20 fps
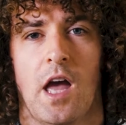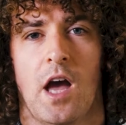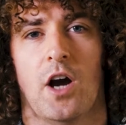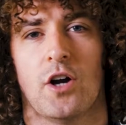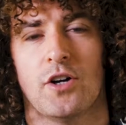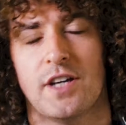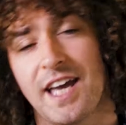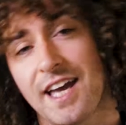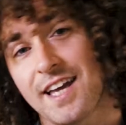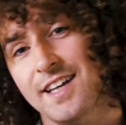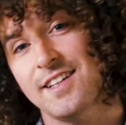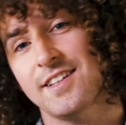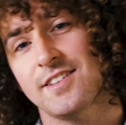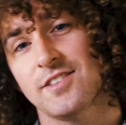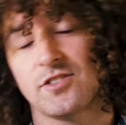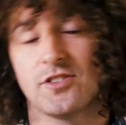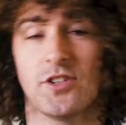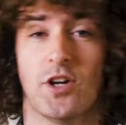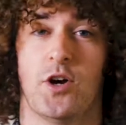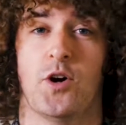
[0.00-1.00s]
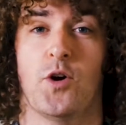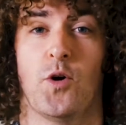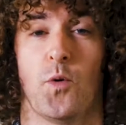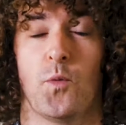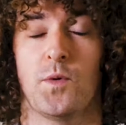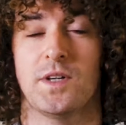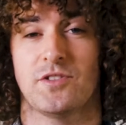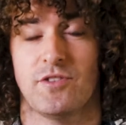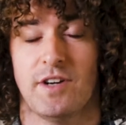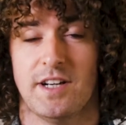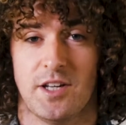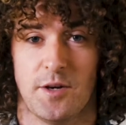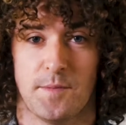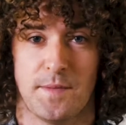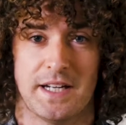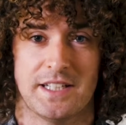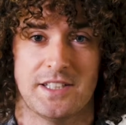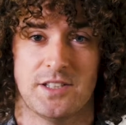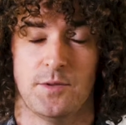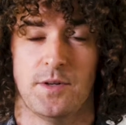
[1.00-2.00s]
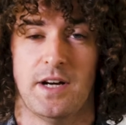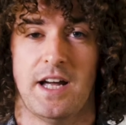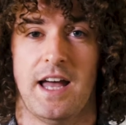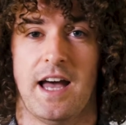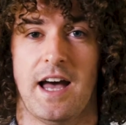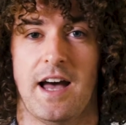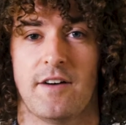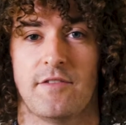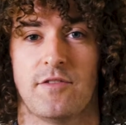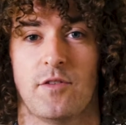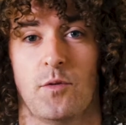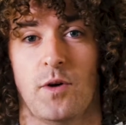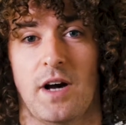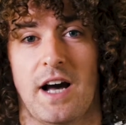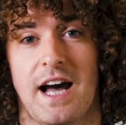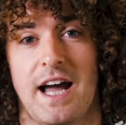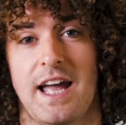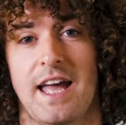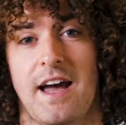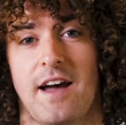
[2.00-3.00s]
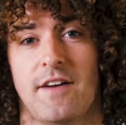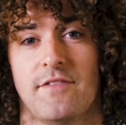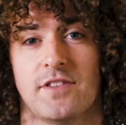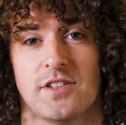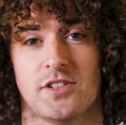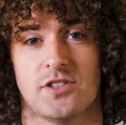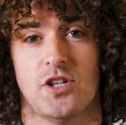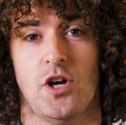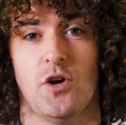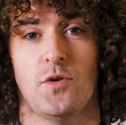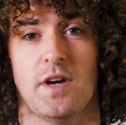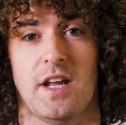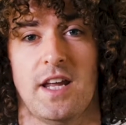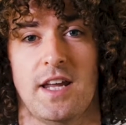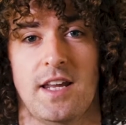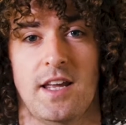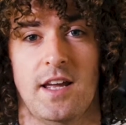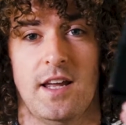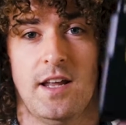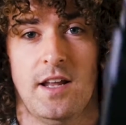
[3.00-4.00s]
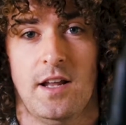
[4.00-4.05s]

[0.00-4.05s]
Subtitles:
Okay, so which radio mics do I have? Well, I have the Sony